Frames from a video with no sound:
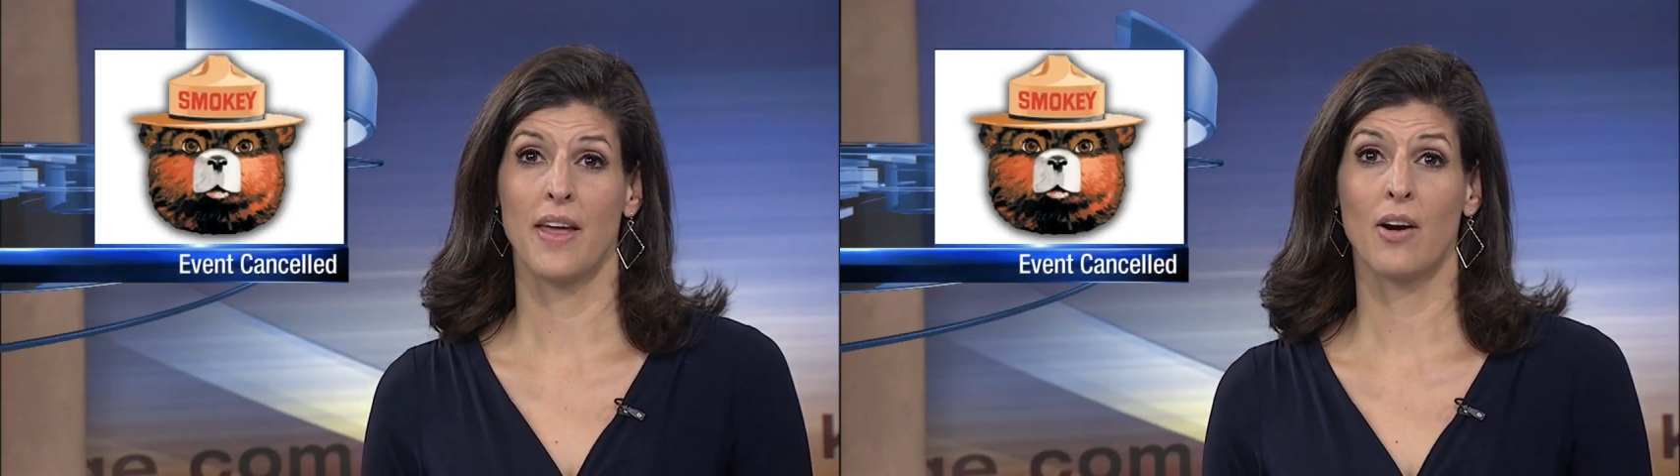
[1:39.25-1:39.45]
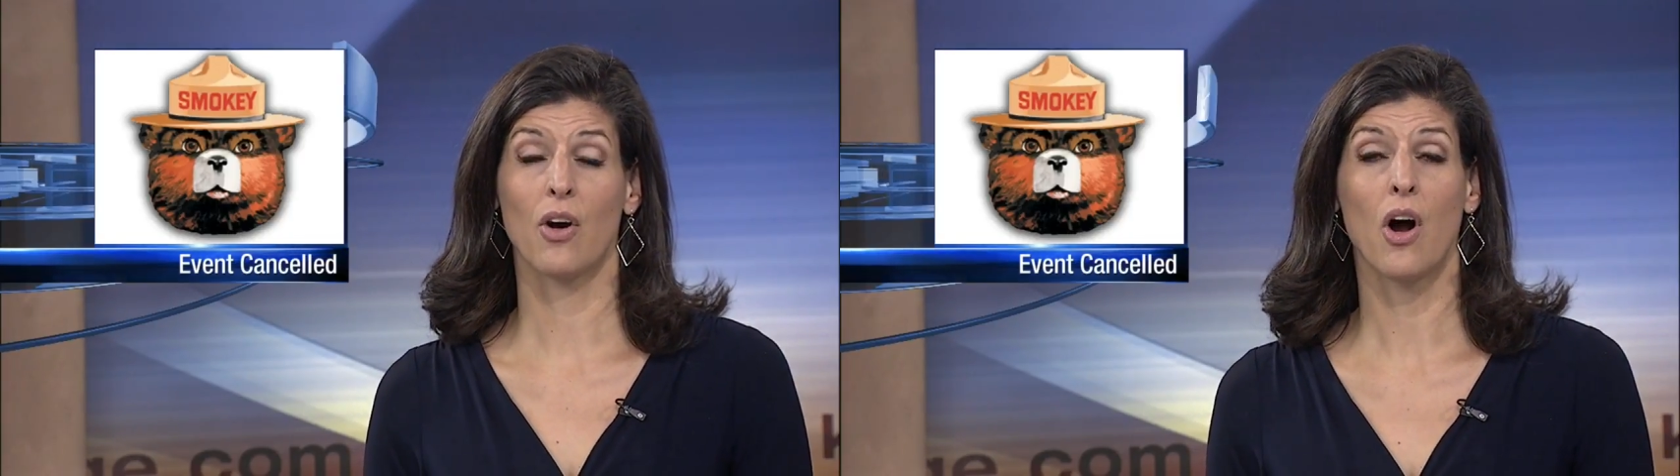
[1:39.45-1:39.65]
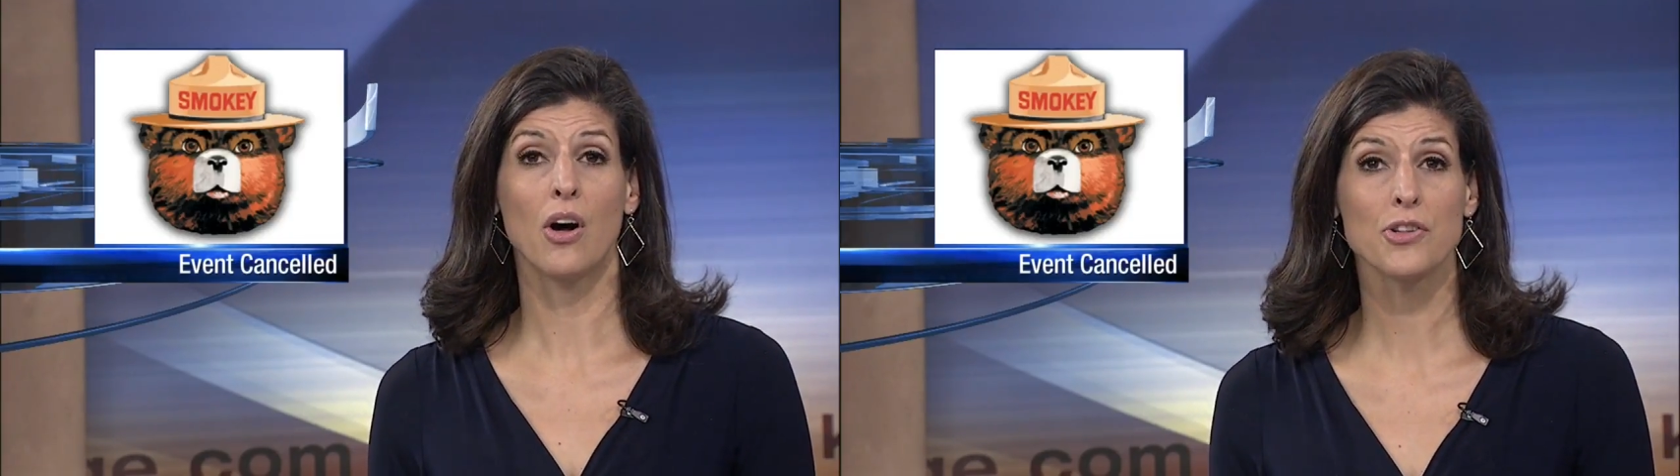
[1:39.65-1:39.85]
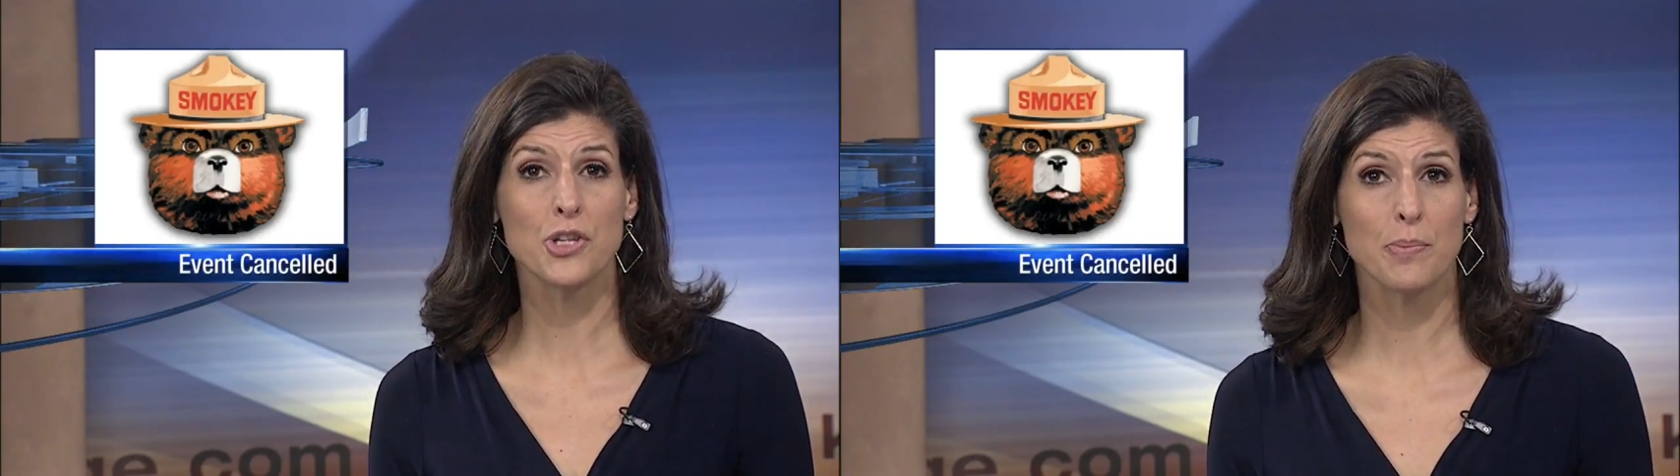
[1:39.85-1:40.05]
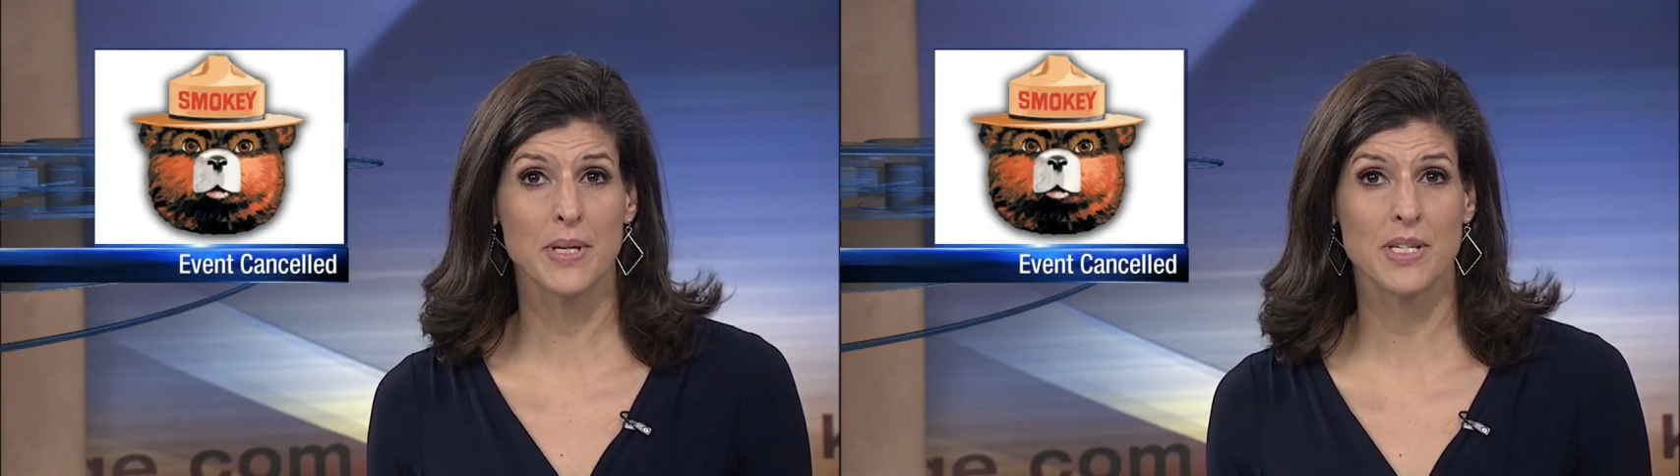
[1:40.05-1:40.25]
They are
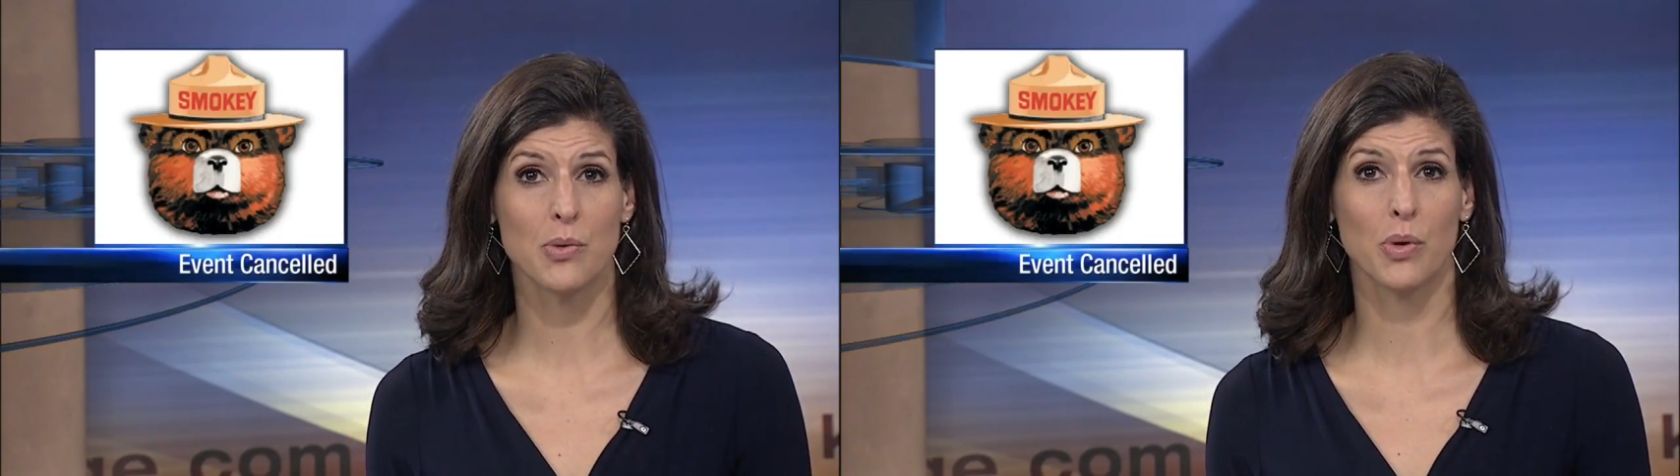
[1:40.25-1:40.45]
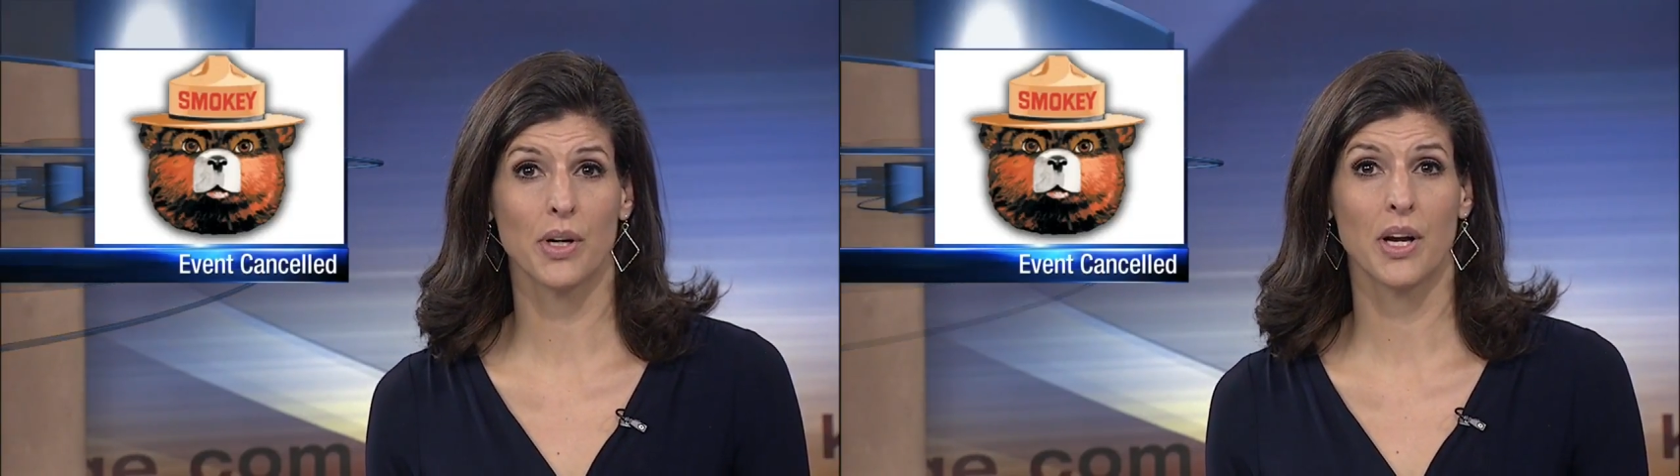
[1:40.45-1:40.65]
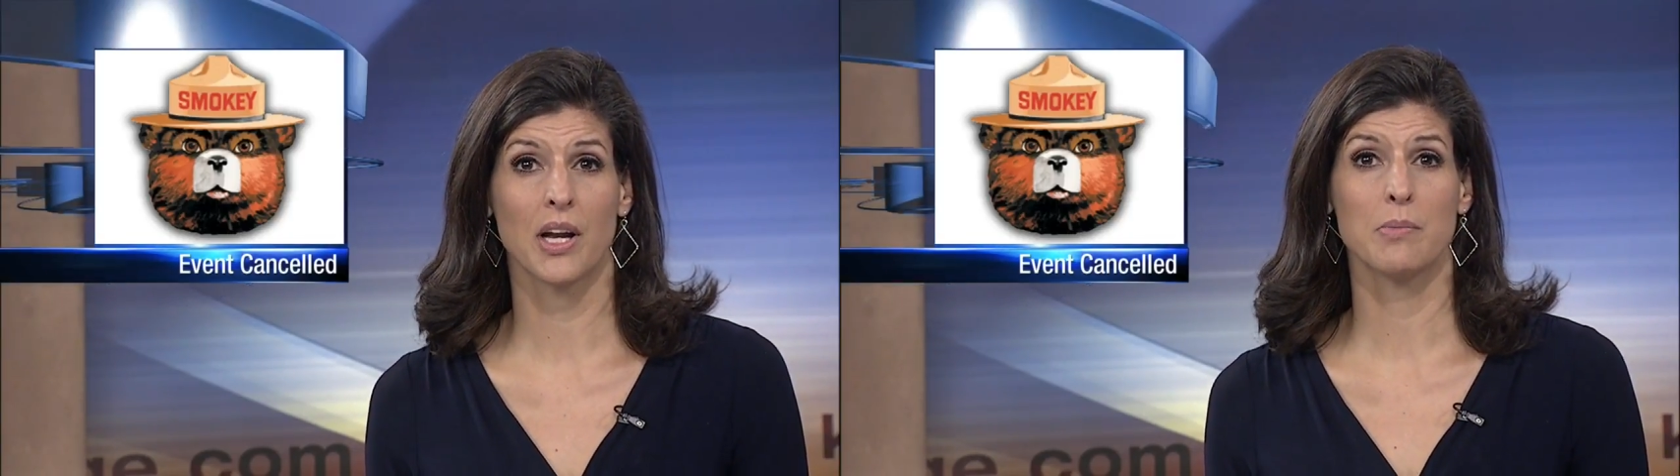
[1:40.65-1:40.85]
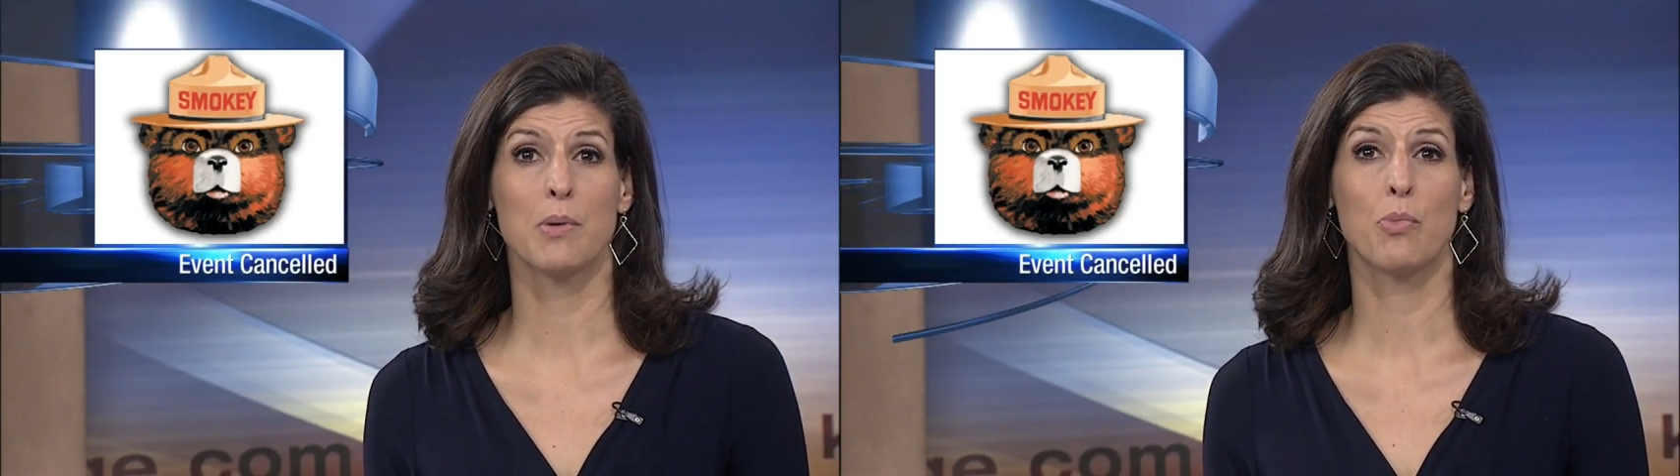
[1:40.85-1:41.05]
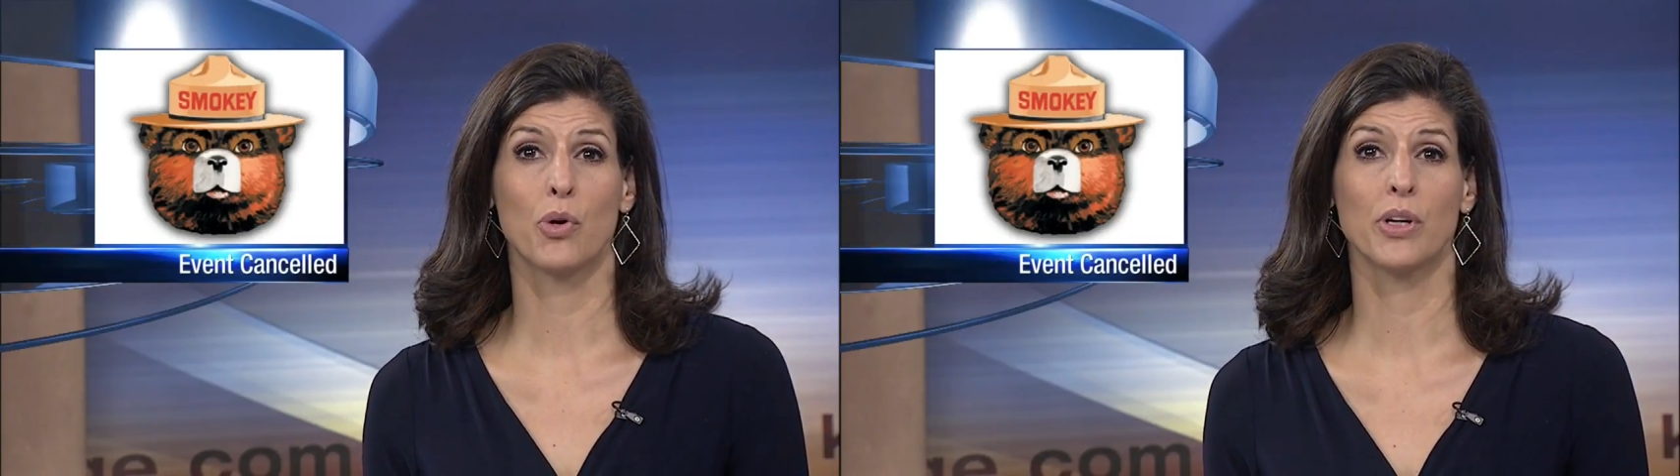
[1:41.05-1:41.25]
also busy working on a
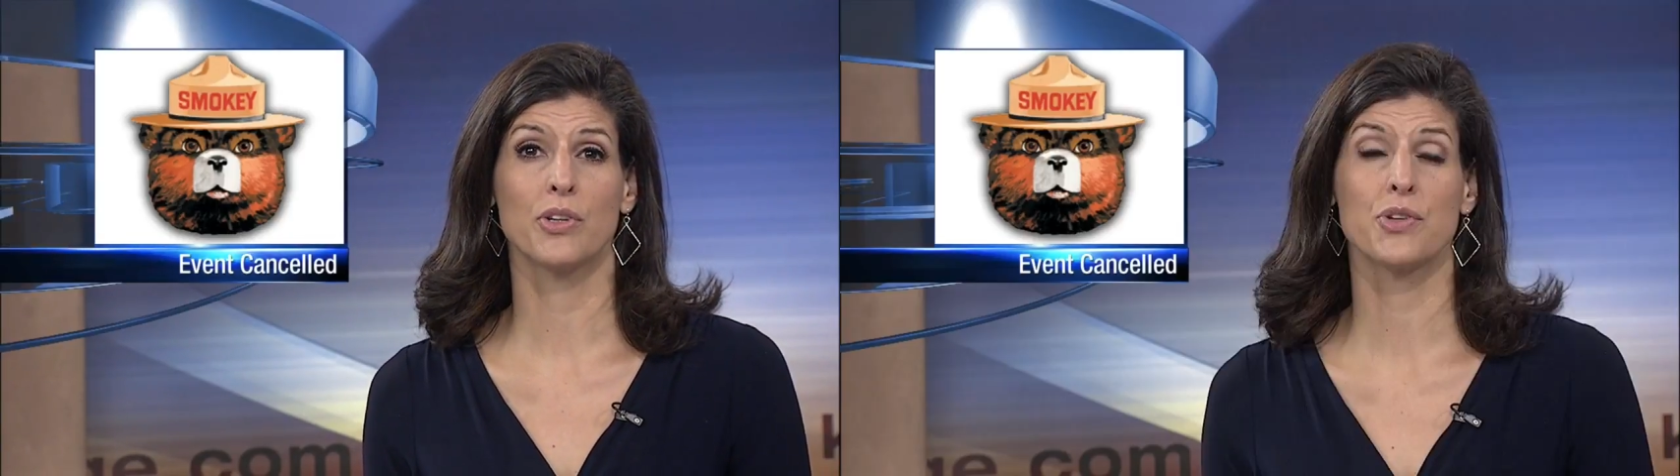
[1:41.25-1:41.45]
memorial